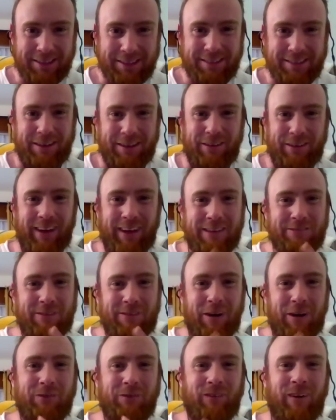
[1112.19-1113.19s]
So if
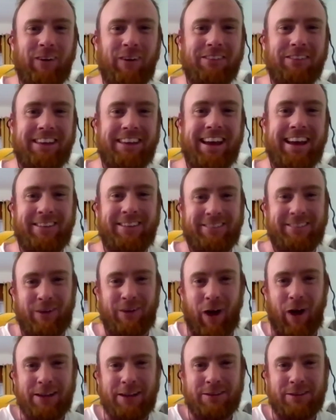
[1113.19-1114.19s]
God wills it, and so
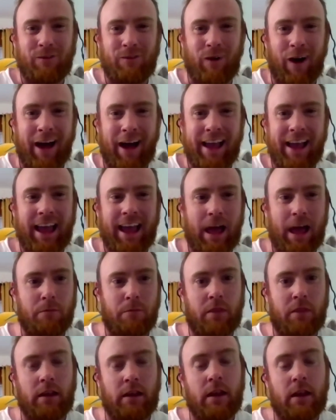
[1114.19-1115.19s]
I do what I can, but
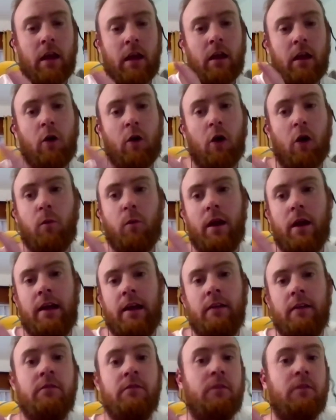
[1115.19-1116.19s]
then God
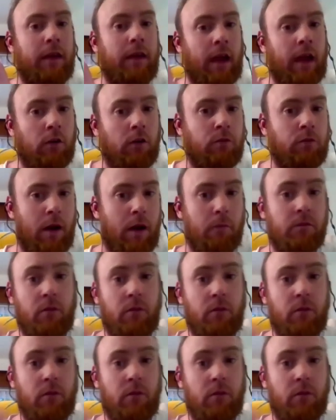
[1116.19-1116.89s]
willing, something else will happen.